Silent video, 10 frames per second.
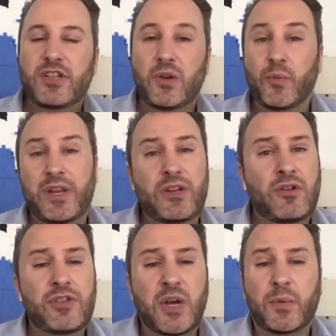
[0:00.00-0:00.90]
The
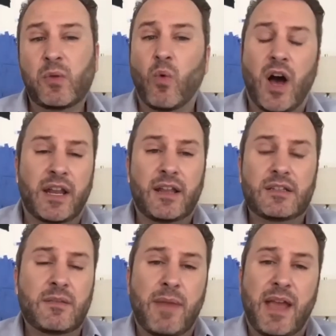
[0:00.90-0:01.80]
TV version was created
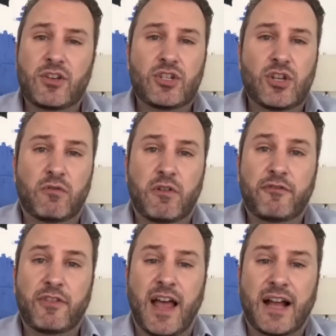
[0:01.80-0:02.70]
by Chris Van
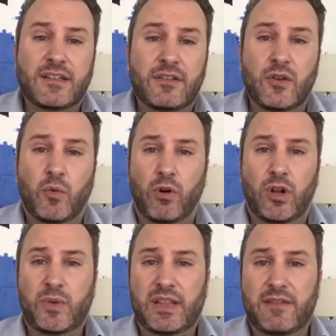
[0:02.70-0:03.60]
Dusen, who was a
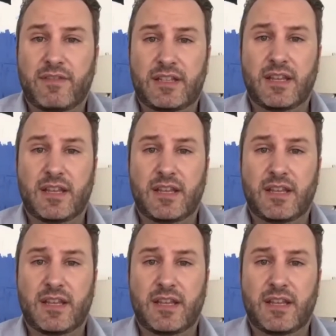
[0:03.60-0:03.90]
producer on